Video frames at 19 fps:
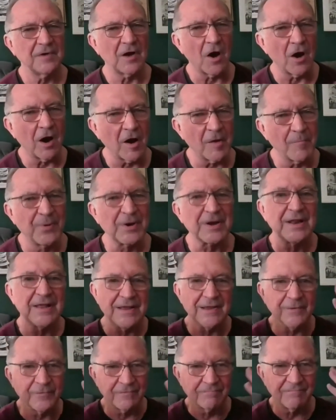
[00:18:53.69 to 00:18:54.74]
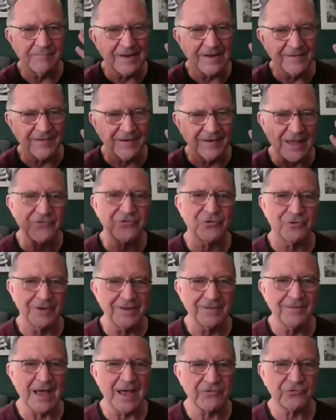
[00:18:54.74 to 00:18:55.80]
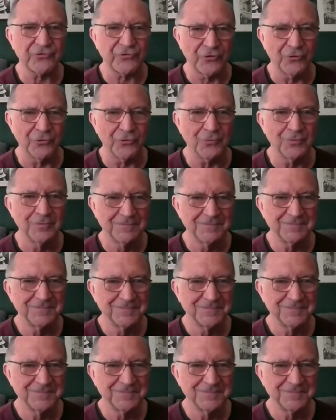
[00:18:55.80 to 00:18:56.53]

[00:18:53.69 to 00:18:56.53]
I believe intellectually that's true.